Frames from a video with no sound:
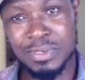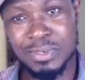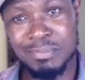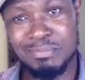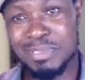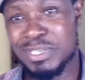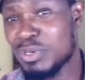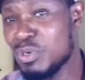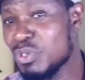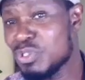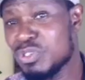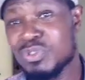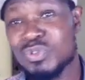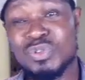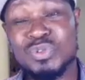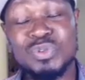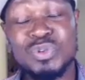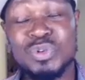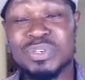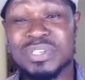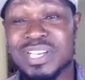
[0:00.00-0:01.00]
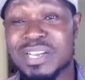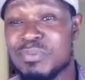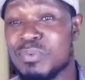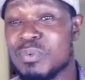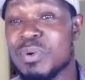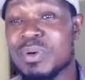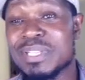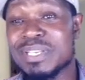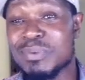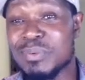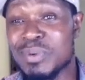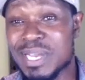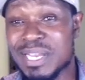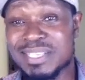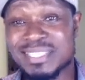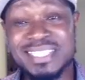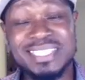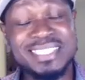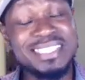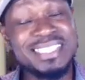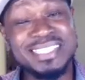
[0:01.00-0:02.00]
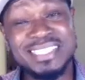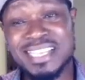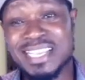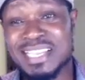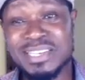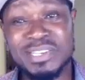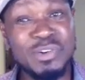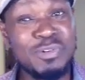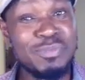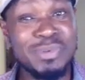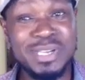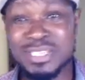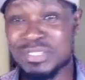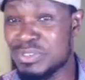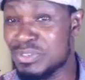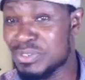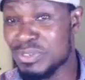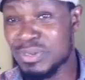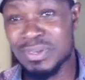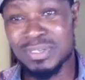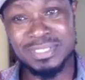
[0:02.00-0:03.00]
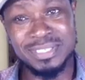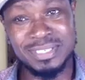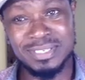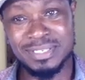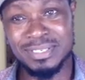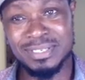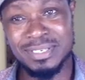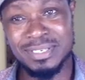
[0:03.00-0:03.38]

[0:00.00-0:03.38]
because you do not have what they want and desire in a woman. You don't.